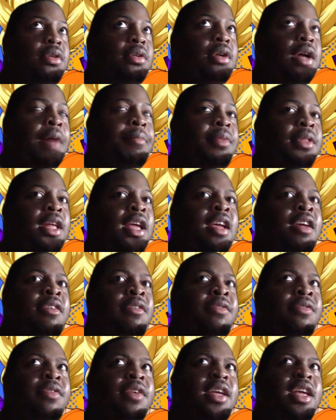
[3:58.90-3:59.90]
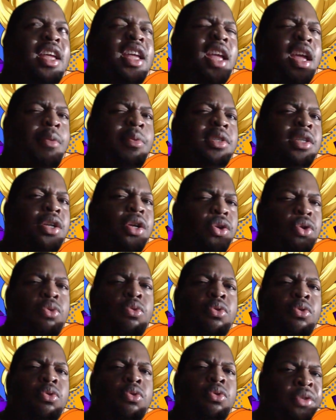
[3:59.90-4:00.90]
I believe he was in the
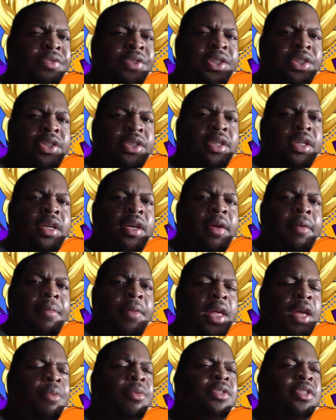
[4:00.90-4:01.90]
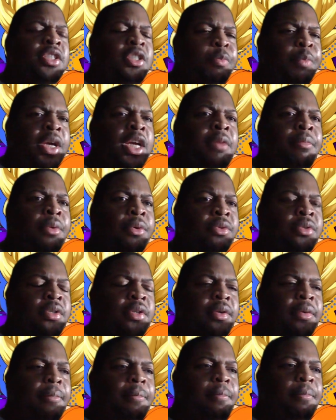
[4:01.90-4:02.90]
Cooler movies. He was the speed
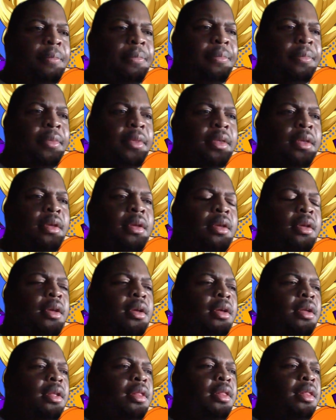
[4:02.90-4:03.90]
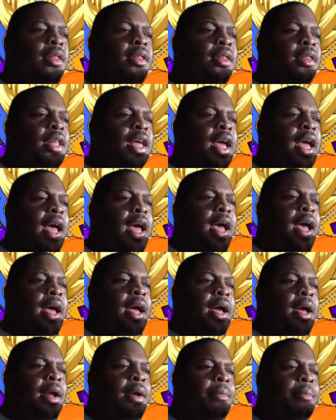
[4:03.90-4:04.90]
booster. They
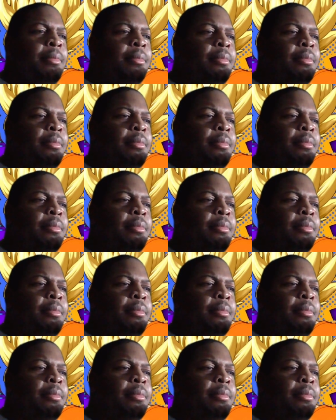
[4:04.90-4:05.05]
had